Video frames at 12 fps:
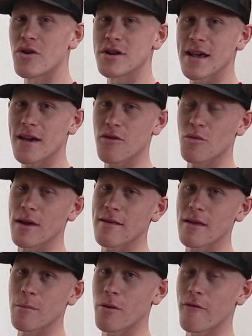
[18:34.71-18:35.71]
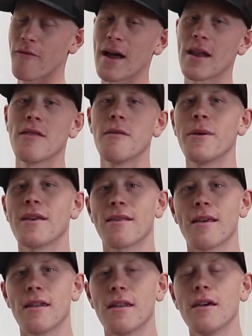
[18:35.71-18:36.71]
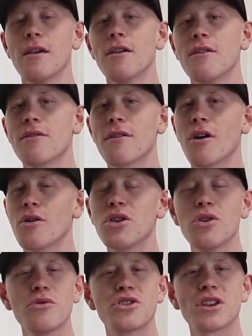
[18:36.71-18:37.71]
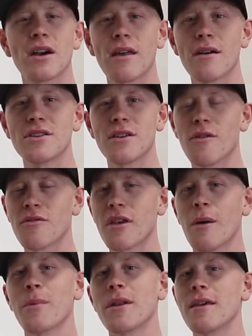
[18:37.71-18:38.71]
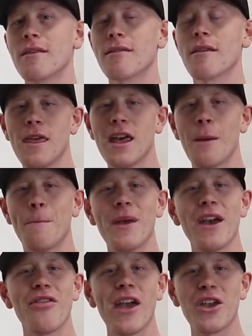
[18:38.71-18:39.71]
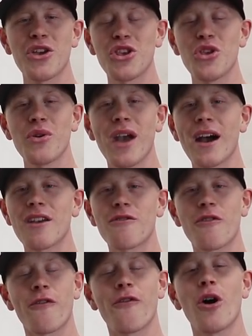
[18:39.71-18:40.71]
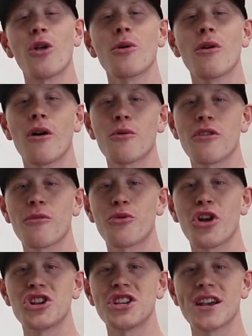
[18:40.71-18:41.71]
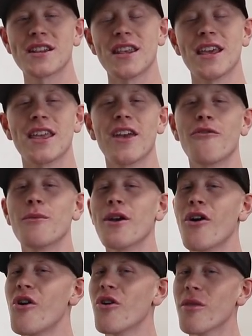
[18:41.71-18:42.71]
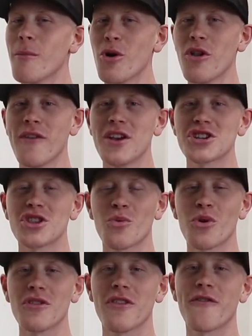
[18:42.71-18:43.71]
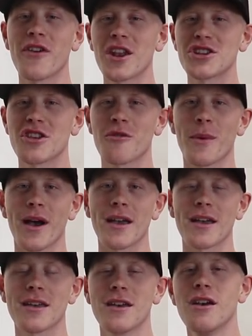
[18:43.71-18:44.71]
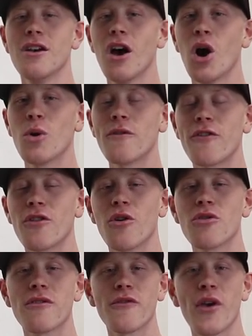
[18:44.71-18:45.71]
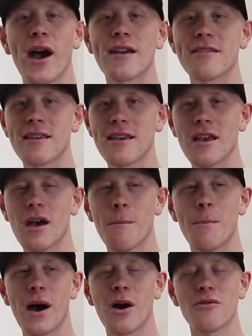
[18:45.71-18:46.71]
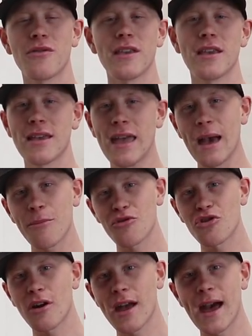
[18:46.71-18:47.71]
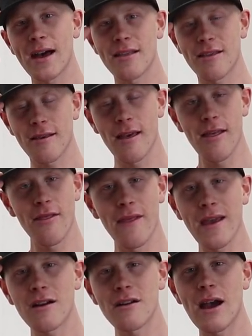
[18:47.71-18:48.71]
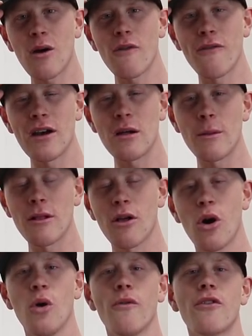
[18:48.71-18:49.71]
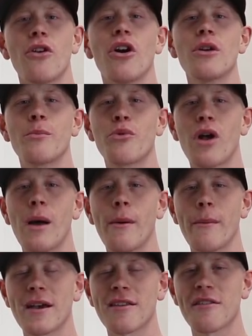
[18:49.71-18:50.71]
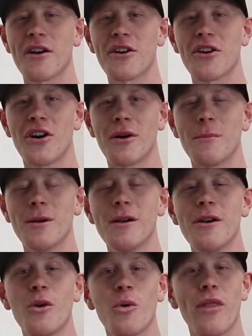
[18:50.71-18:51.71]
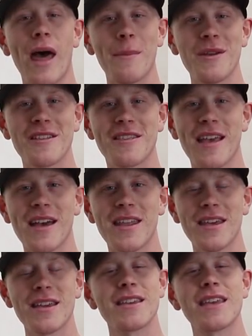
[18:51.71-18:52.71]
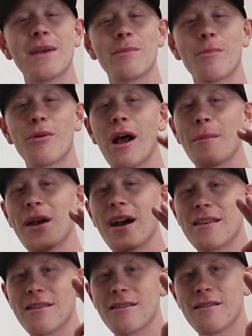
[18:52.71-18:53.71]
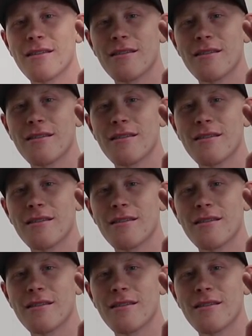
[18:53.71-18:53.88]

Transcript: Vertex Racing provided the piston. So huge shout out to those companies. And a big thank you to you guys for following along with this project and giving me all the motivation in the world to finish this bike. Oh, and for those of you asking about the Campstrong hats, they are now available over on PrymeMX.com. With that being said, keep it prime, guys.